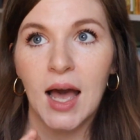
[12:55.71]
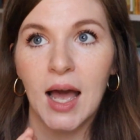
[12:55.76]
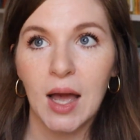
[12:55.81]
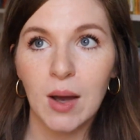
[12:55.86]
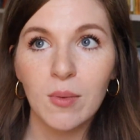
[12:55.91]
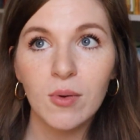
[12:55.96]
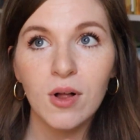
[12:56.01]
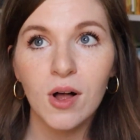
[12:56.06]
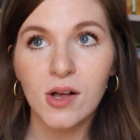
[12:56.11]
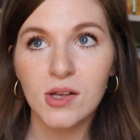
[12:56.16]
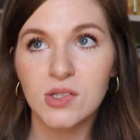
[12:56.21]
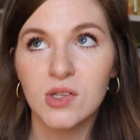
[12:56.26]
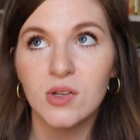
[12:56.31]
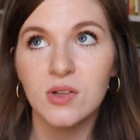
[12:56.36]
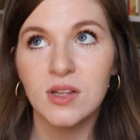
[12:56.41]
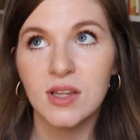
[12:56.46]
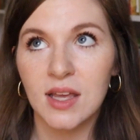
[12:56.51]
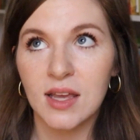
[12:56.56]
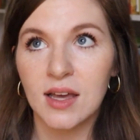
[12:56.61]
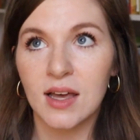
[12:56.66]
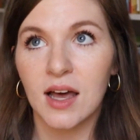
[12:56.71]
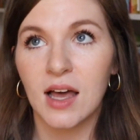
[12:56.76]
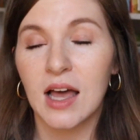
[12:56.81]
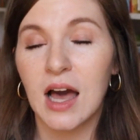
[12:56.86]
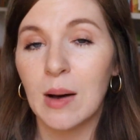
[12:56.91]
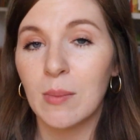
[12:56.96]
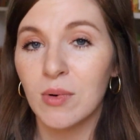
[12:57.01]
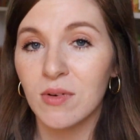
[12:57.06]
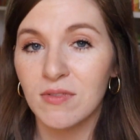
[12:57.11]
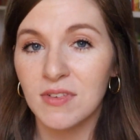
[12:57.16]
I will also link a
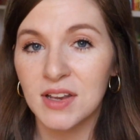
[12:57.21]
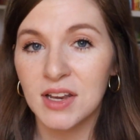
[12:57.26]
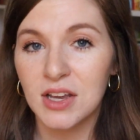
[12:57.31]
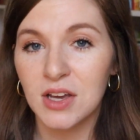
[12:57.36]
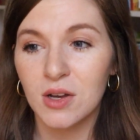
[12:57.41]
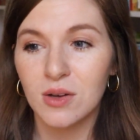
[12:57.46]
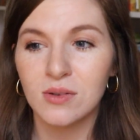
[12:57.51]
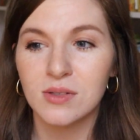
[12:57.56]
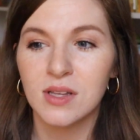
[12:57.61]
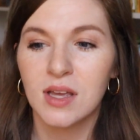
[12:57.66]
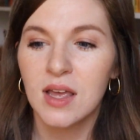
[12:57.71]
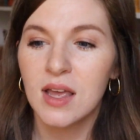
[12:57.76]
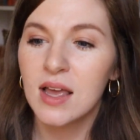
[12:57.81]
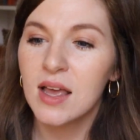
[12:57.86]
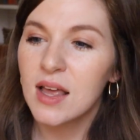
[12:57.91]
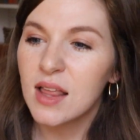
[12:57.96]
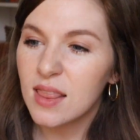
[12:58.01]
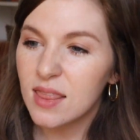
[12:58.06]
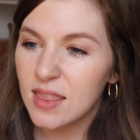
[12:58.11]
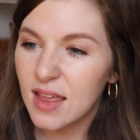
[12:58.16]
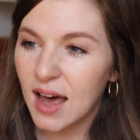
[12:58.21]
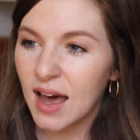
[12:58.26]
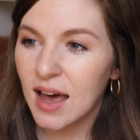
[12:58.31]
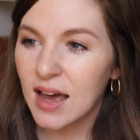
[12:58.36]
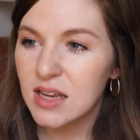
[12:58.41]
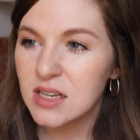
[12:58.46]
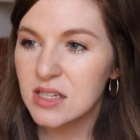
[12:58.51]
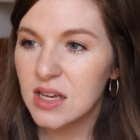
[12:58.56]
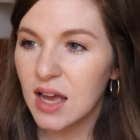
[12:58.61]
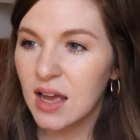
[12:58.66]
couple videos
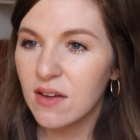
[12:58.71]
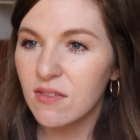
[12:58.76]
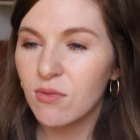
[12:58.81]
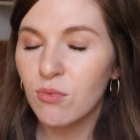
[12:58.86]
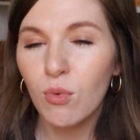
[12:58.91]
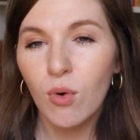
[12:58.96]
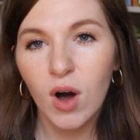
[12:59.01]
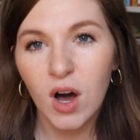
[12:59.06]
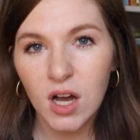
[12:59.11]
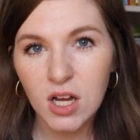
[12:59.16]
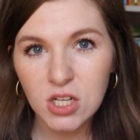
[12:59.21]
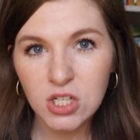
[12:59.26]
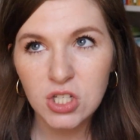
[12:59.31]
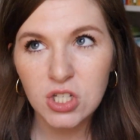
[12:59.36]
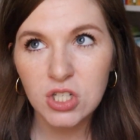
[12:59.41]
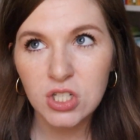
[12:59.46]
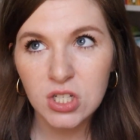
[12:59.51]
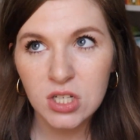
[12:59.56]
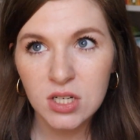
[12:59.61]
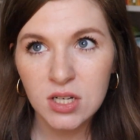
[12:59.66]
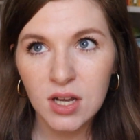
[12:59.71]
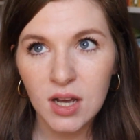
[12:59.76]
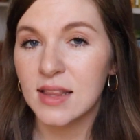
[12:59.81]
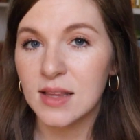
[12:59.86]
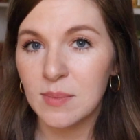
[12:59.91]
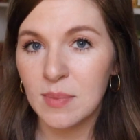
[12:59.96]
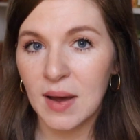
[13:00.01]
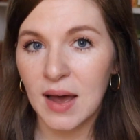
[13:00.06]
that I've watched in the